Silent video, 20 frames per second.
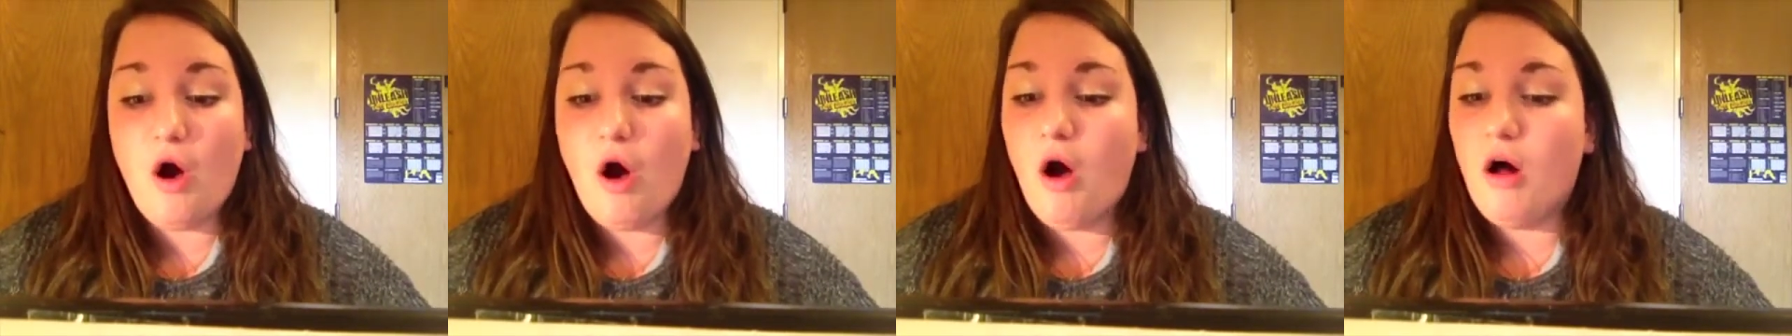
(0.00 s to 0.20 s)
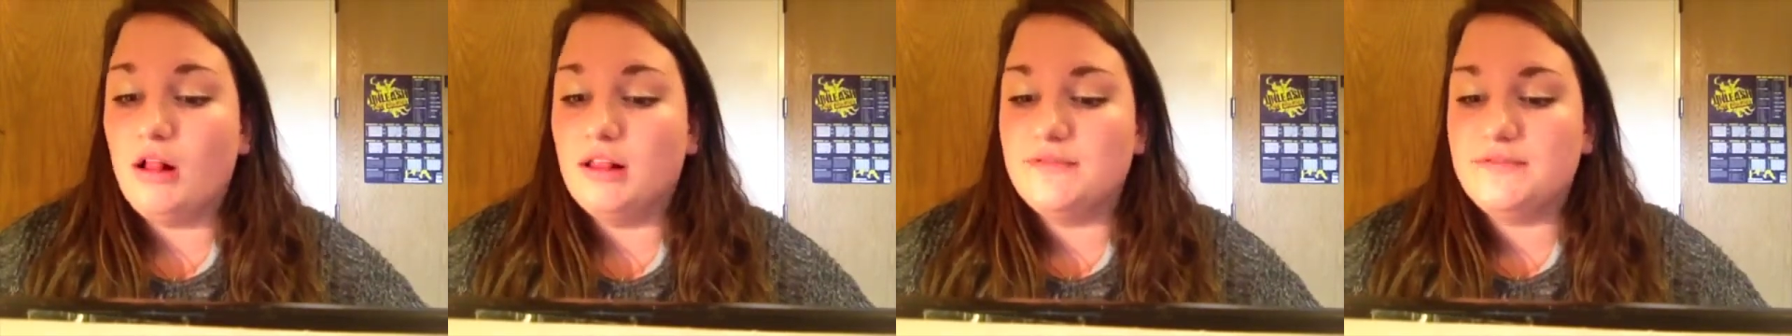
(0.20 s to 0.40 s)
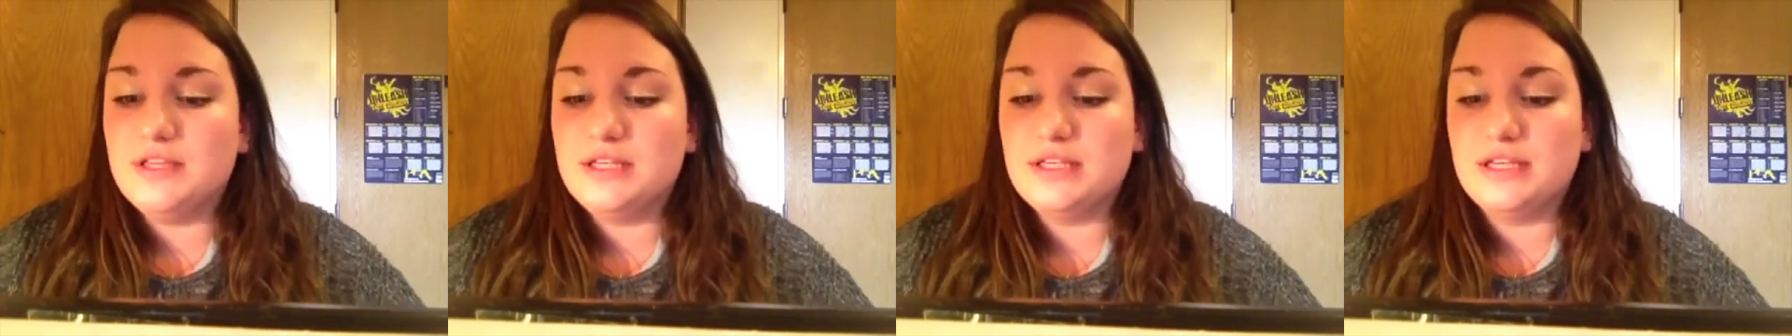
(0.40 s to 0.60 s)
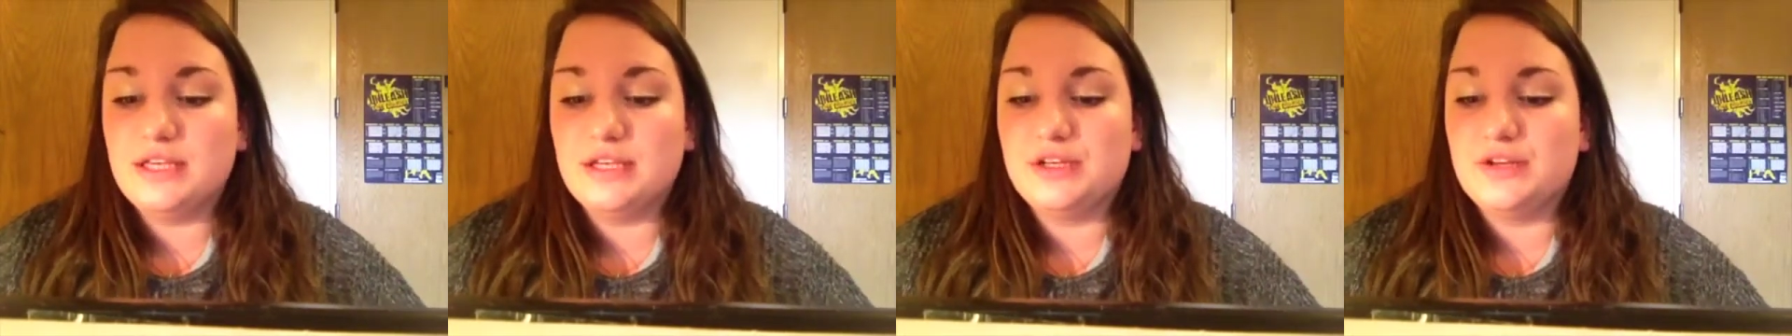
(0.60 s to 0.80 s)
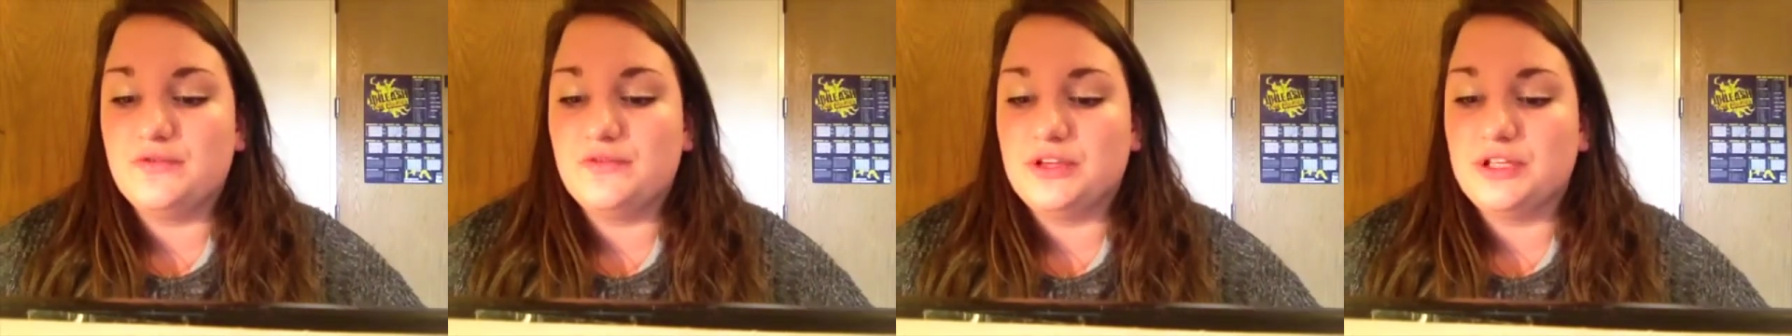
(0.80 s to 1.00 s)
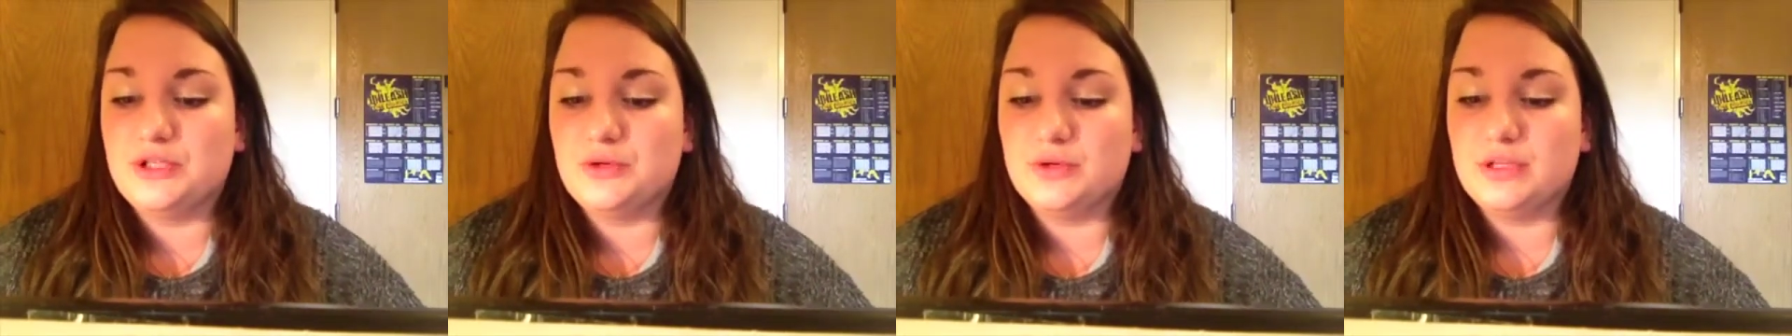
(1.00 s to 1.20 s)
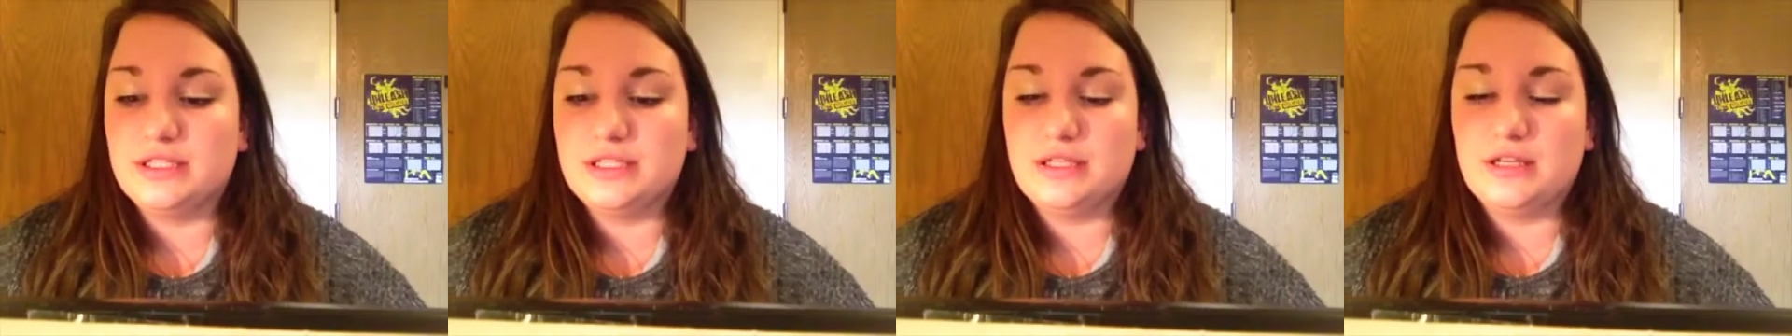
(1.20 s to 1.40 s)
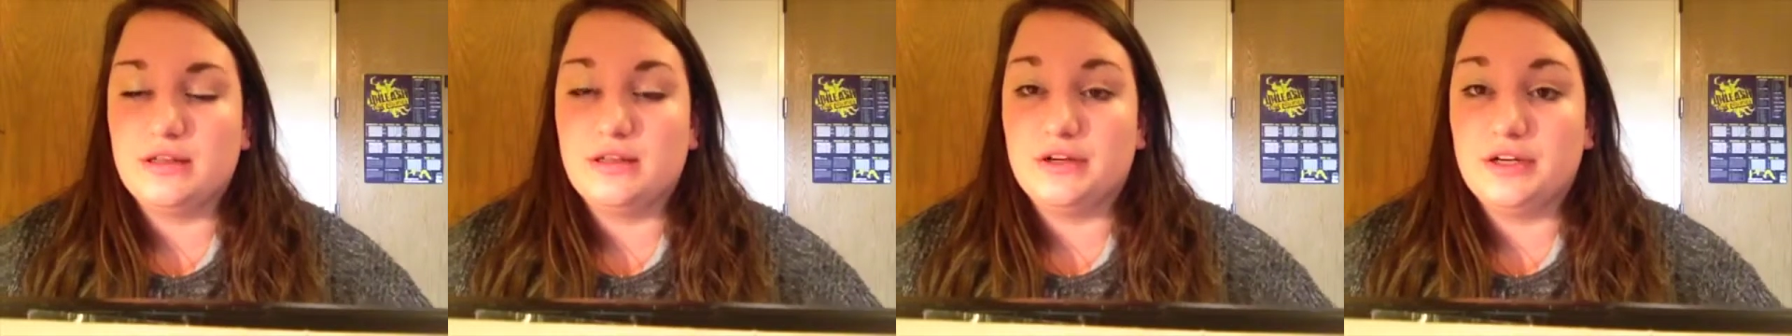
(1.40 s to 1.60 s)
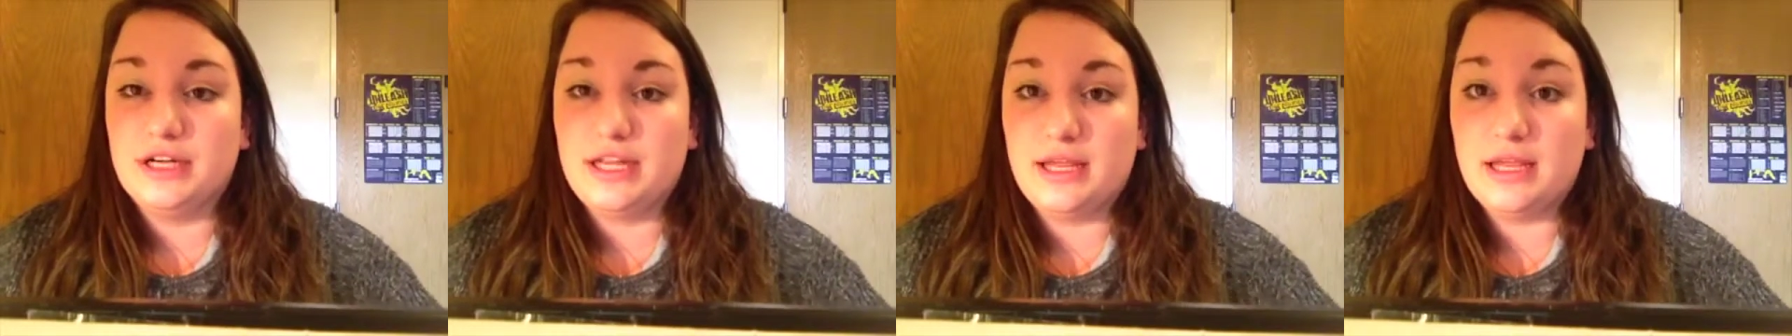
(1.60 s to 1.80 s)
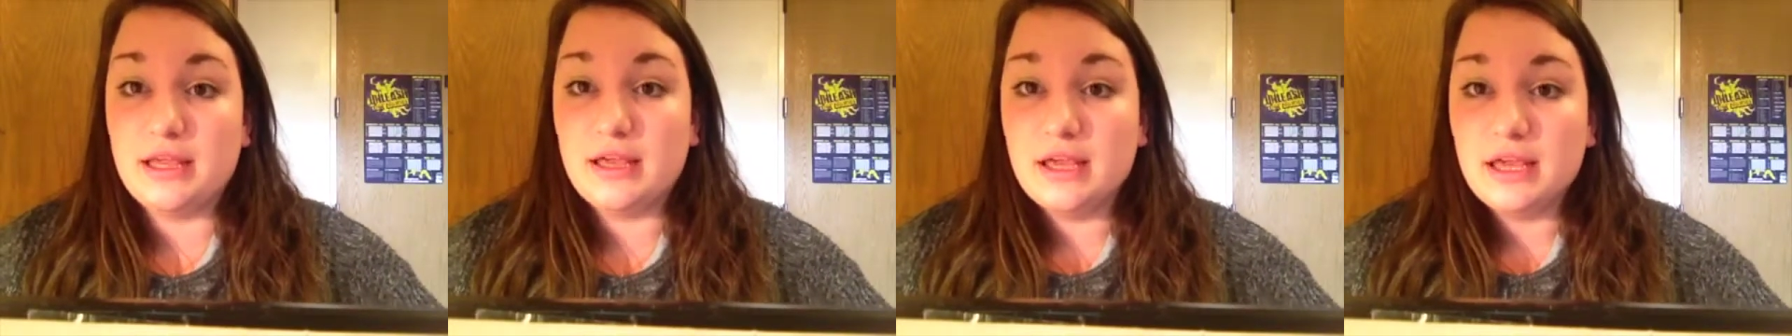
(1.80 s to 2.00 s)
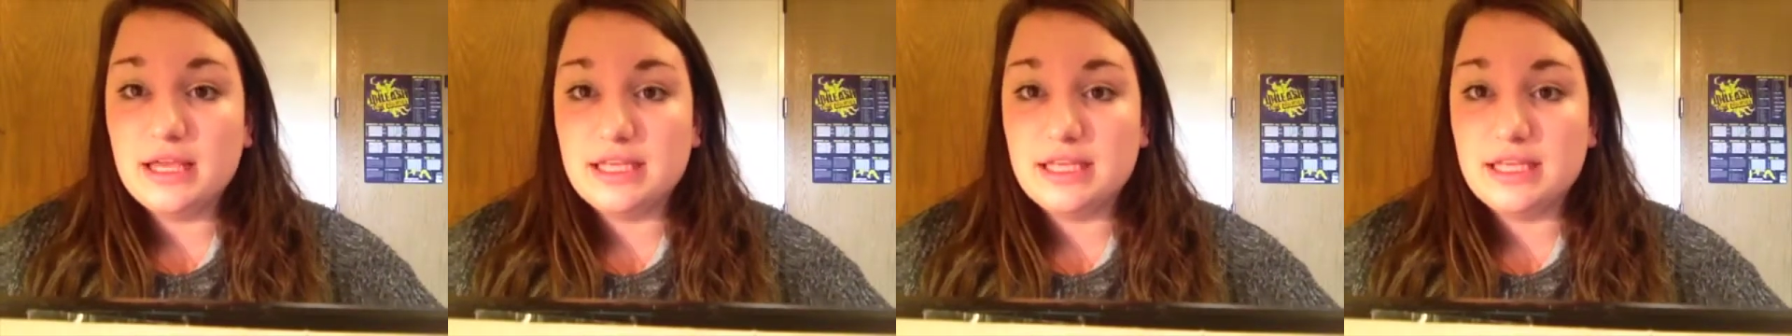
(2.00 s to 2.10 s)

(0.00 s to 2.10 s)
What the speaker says: all of the individuals in the Learning